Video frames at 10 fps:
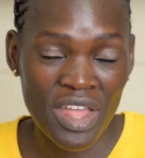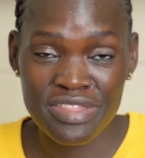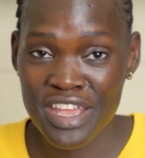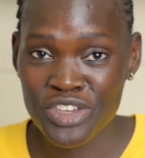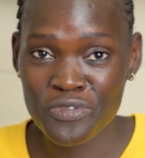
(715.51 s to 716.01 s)

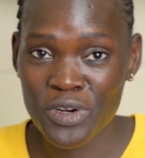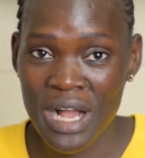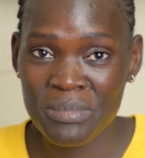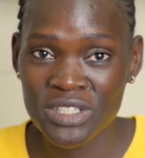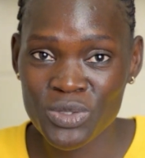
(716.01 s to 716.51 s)
Thank you for
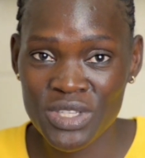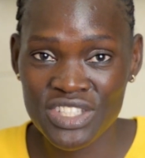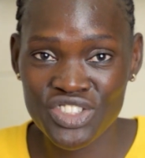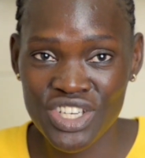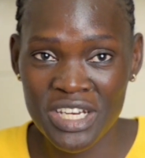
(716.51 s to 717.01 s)
coming to
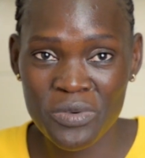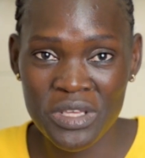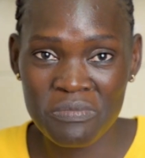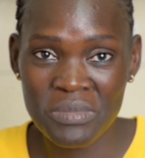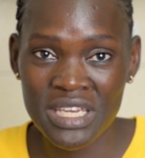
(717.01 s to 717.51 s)
this
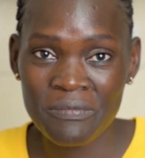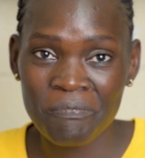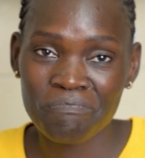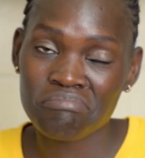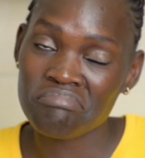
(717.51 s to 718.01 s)
journey,
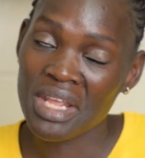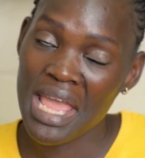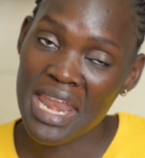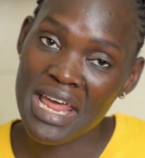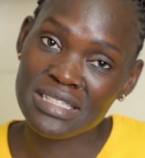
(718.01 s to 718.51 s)

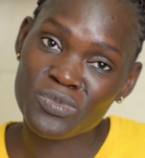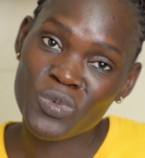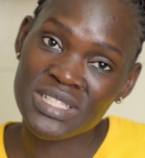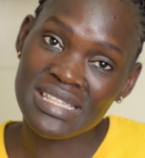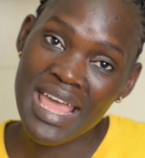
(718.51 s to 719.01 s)
and as
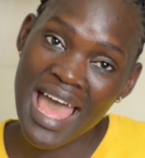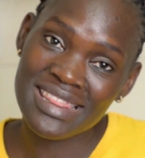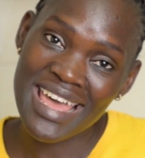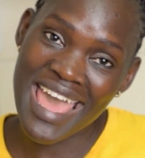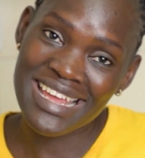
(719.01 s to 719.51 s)
we say
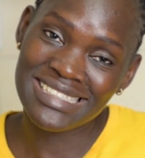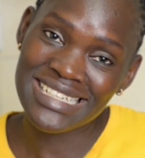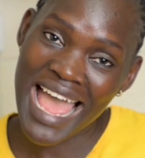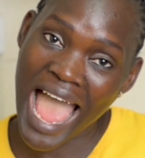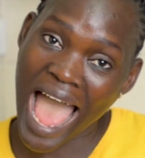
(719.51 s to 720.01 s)
at the end,
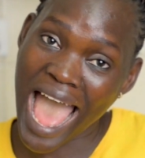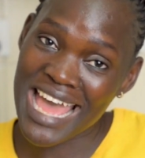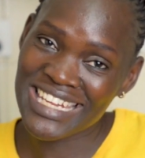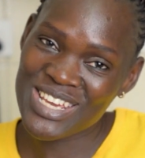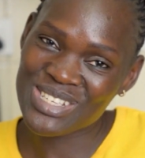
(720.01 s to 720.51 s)

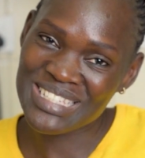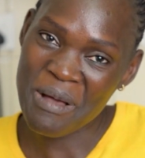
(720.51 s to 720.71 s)
adios